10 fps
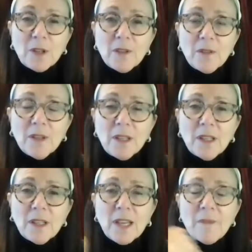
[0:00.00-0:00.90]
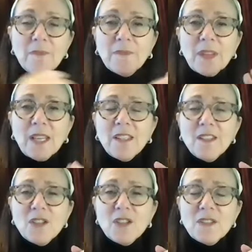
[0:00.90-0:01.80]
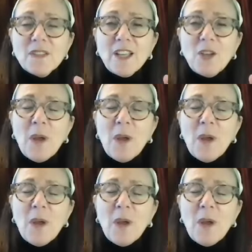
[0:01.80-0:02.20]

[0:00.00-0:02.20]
you. It's just that